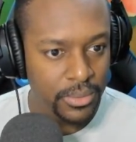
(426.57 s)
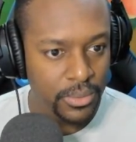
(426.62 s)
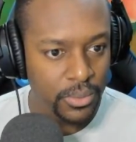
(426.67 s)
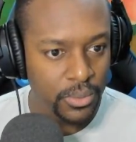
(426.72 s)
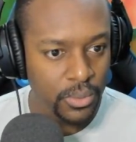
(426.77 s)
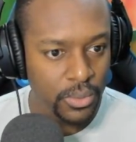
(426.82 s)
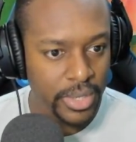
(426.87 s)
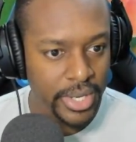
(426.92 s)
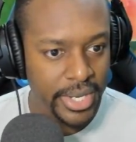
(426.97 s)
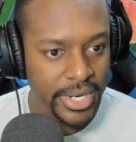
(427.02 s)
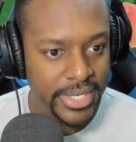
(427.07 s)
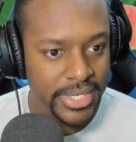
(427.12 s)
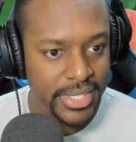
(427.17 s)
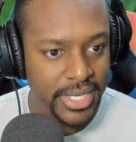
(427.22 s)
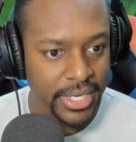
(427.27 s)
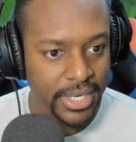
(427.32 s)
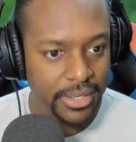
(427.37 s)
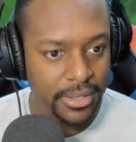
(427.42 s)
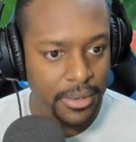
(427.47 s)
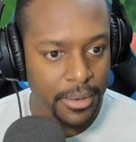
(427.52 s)
Wait a
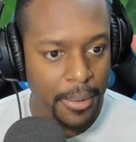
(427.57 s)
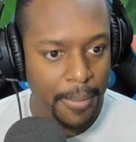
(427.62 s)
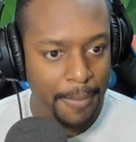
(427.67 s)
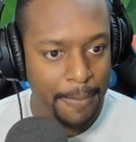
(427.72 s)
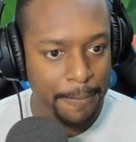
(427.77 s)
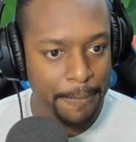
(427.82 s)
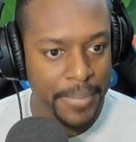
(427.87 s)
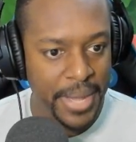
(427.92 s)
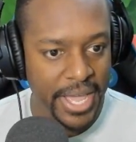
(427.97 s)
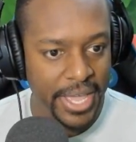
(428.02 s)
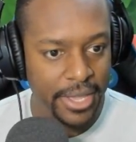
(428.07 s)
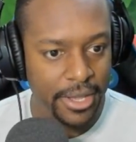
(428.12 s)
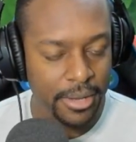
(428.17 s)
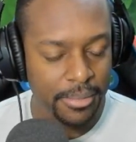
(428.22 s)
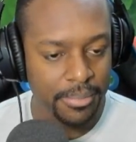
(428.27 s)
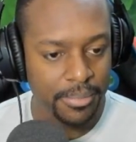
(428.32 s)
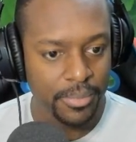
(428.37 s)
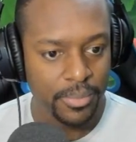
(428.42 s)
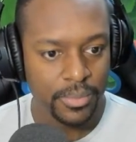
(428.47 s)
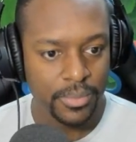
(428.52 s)
second.
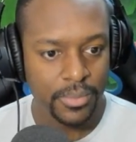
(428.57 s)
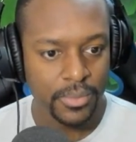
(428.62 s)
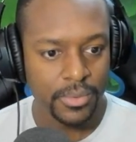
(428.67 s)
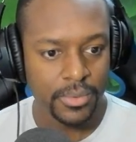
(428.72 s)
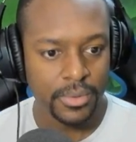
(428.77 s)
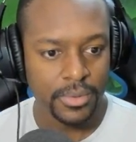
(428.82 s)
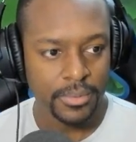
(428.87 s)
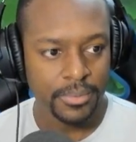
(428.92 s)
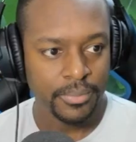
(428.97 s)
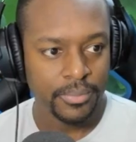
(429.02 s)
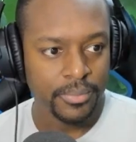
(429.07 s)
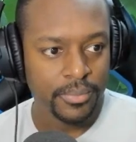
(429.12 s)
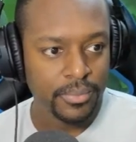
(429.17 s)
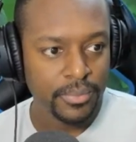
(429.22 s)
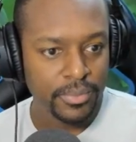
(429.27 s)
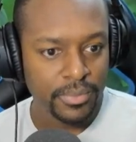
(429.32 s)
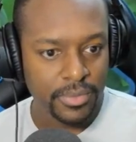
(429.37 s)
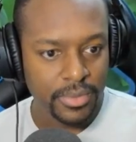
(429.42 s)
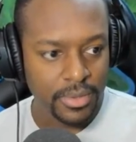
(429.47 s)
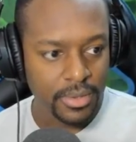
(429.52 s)
Bam.
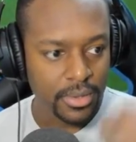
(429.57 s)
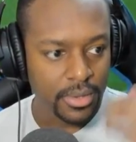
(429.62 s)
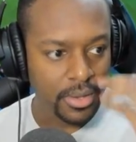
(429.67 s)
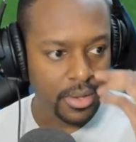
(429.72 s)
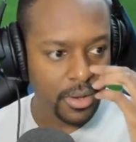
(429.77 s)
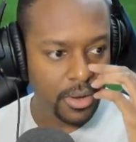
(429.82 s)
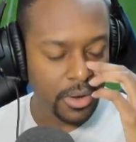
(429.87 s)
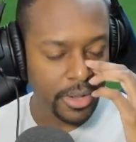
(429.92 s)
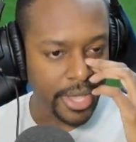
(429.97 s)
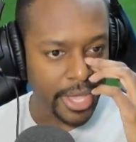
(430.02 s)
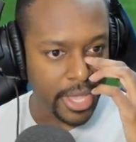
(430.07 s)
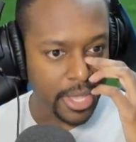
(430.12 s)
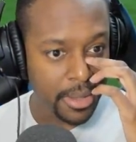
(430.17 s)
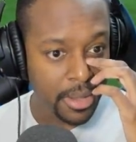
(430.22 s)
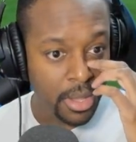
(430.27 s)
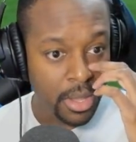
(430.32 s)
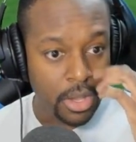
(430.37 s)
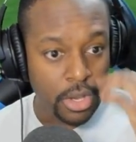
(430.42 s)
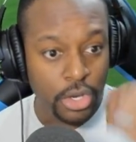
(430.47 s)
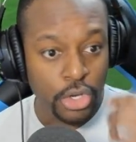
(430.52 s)
Okay.
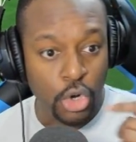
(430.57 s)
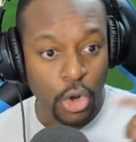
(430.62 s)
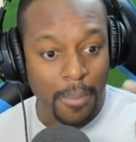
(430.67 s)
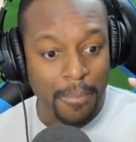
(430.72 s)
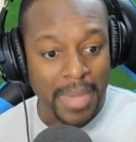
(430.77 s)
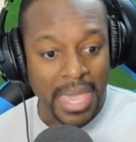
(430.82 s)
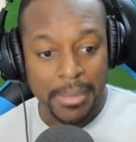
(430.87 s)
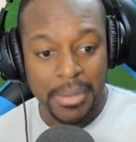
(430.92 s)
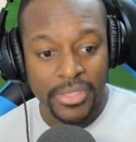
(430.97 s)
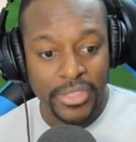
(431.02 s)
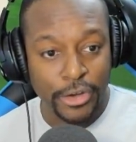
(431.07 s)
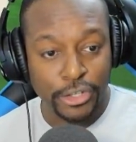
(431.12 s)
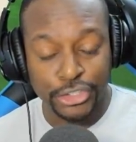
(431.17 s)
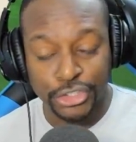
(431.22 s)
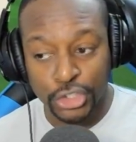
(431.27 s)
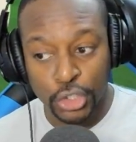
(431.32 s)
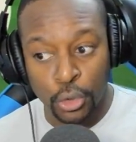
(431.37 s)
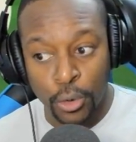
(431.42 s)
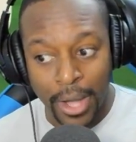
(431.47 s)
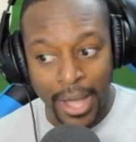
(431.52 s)
You know, maybe they're
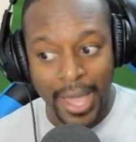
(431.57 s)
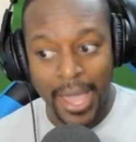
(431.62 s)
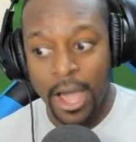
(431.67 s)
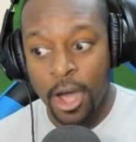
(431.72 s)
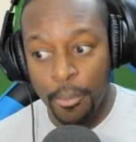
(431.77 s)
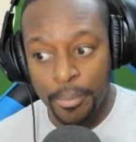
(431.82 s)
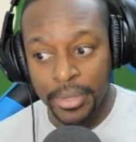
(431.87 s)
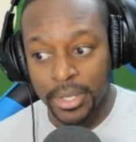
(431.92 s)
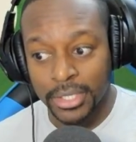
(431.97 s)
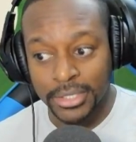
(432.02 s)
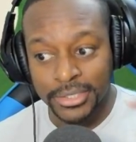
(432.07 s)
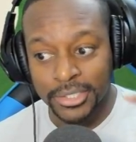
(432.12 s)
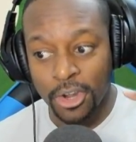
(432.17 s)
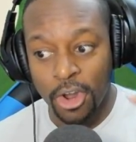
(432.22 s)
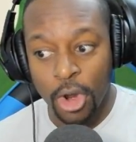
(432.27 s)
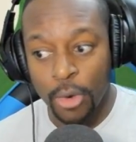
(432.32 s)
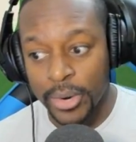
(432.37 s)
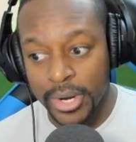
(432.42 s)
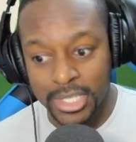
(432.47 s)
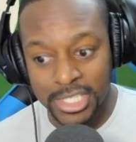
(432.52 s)
still out because
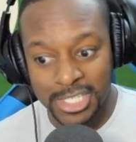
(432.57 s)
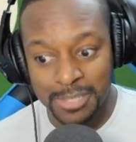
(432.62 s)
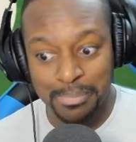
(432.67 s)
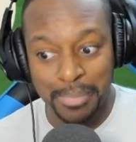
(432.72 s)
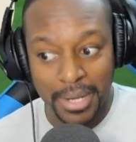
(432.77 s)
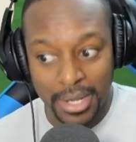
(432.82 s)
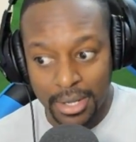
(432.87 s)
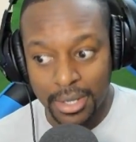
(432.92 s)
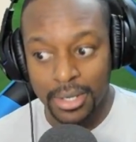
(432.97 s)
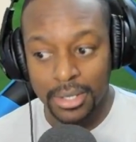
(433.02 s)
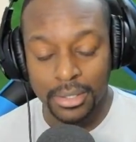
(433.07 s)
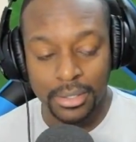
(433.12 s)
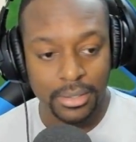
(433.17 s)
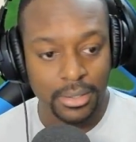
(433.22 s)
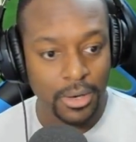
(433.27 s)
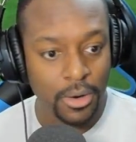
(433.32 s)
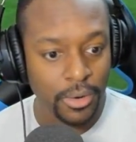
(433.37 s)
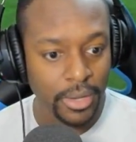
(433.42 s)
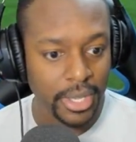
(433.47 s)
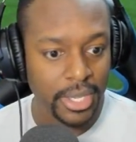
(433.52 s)
they're already spawned.
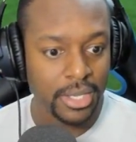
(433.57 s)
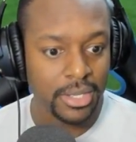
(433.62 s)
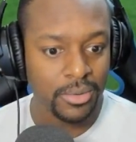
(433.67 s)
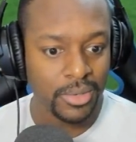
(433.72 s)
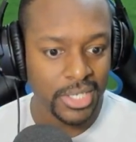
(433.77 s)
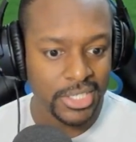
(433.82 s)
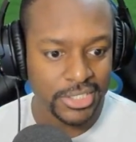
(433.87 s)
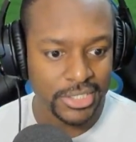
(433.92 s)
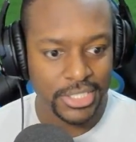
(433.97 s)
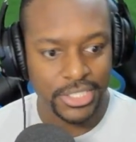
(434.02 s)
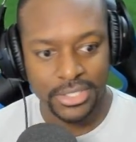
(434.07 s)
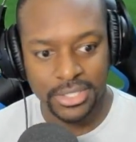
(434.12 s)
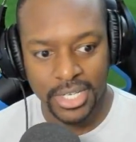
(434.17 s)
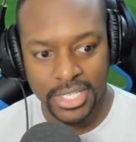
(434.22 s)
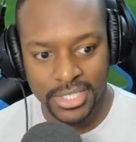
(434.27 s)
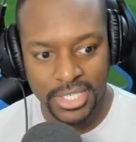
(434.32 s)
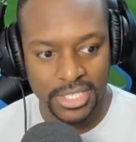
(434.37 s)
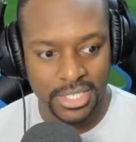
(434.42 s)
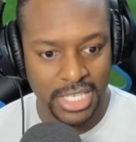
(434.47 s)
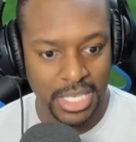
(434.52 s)
Okay. Well, let's just
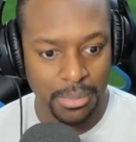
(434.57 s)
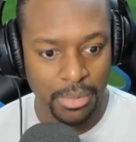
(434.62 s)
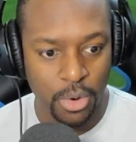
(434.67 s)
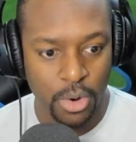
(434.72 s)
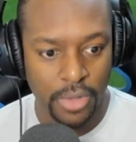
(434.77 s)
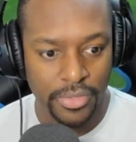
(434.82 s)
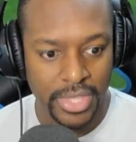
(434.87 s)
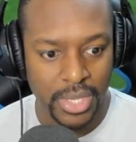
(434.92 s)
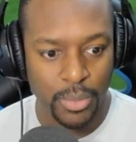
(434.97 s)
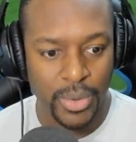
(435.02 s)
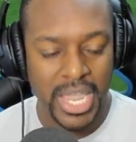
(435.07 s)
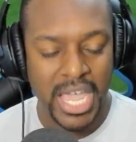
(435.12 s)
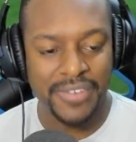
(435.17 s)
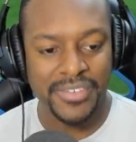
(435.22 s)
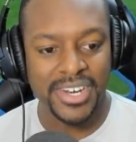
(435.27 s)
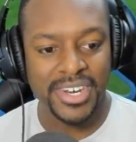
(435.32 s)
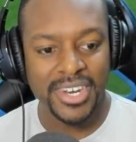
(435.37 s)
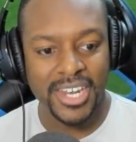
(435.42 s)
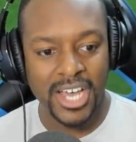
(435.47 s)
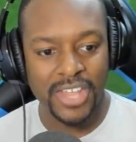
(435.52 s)
let's just keep going then. We have
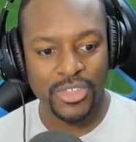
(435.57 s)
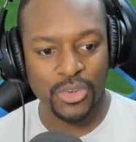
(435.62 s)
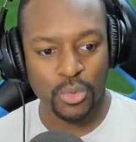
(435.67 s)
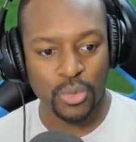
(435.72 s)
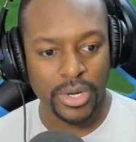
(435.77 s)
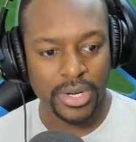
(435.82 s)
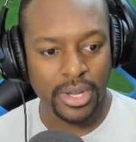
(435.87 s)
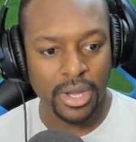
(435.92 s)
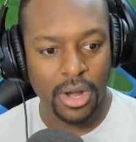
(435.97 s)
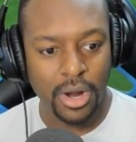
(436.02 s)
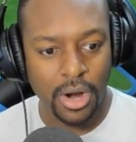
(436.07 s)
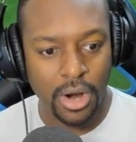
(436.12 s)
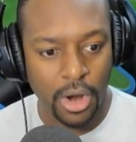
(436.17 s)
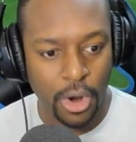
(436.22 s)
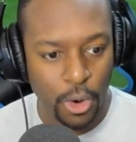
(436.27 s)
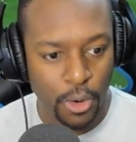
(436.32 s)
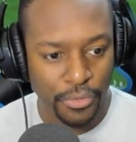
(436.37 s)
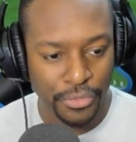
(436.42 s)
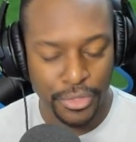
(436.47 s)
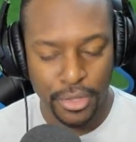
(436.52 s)
another one.
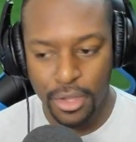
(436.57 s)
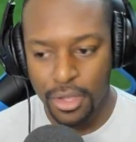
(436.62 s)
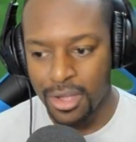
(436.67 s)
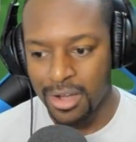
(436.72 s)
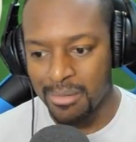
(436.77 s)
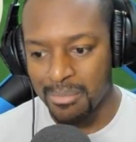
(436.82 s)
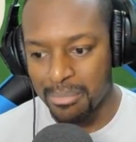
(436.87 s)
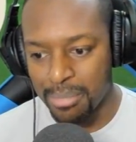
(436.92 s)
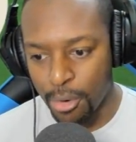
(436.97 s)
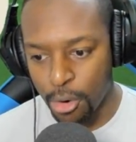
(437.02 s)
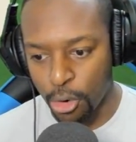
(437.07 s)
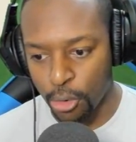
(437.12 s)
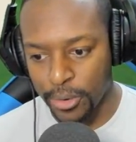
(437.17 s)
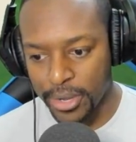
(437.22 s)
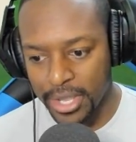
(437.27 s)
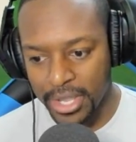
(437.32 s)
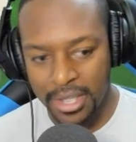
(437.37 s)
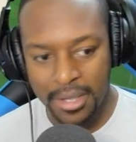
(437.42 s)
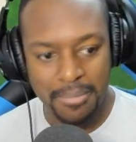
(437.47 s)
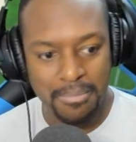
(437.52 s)
Earth
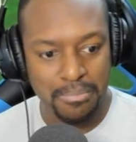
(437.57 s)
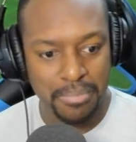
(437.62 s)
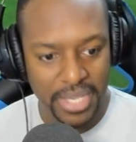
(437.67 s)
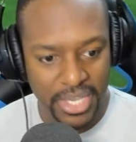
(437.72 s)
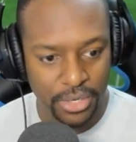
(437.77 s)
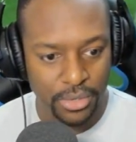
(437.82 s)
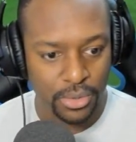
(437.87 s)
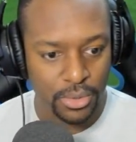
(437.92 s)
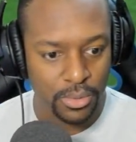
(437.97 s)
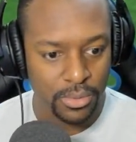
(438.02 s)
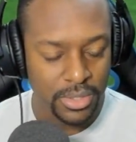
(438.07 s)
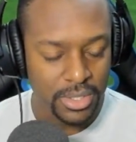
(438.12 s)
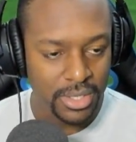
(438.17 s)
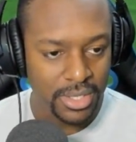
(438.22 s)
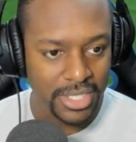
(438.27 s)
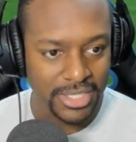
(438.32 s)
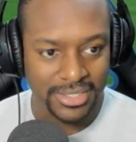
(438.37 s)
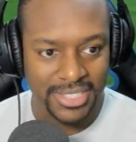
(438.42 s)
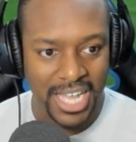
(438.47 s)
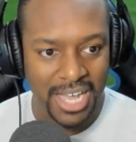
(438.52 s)
boring beetle.
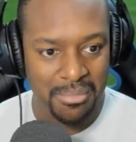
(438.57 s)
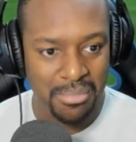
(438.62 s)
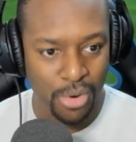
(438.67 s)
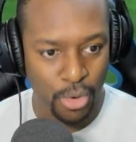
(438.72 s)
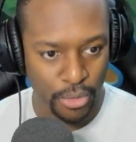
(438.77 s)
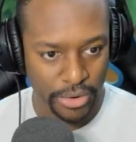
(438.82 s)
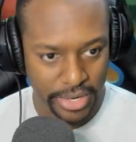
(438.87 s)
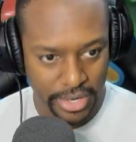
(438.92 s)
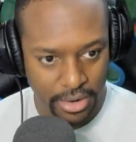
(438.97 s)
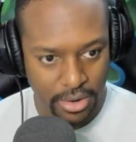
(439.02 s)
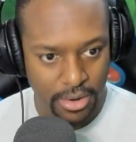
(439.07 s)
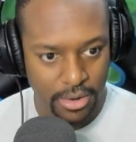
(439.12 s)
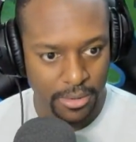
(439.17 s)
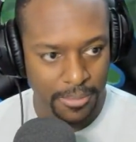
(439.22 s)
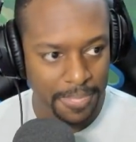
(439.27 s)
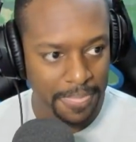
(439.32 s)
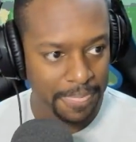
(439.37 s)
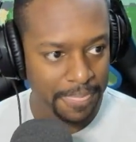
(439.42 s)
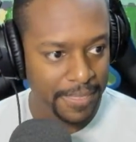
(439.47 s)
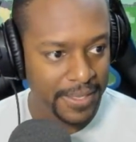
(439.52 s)
It's not boring at
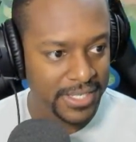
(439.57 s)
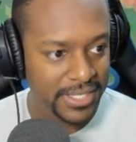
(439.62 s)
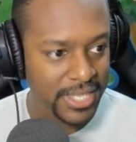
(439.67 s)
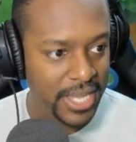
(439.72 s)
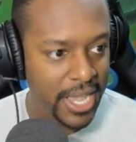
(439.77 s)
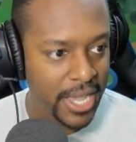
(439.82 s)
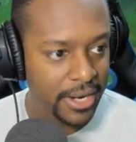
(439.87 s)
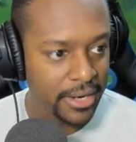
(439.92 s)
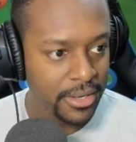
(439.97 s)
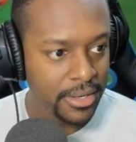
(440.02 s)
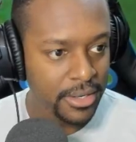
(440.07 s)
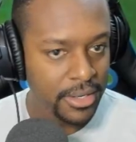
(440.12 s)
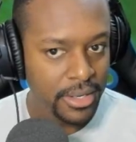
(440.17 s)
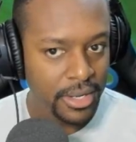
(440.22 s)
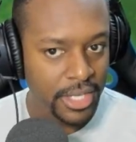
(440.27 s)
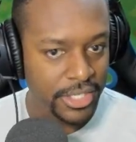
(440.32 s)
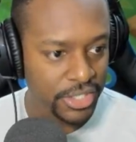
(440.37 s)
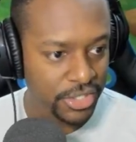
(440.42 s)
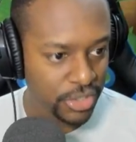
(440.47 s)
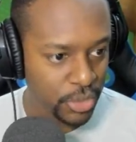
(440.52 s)
all. It's not,
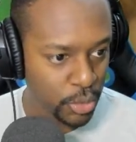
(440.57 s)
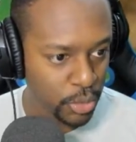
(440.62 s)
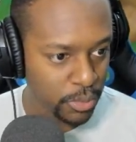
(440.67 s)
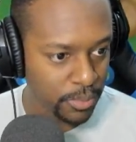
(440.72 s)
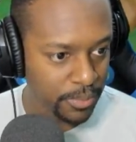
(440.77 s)
because it's new.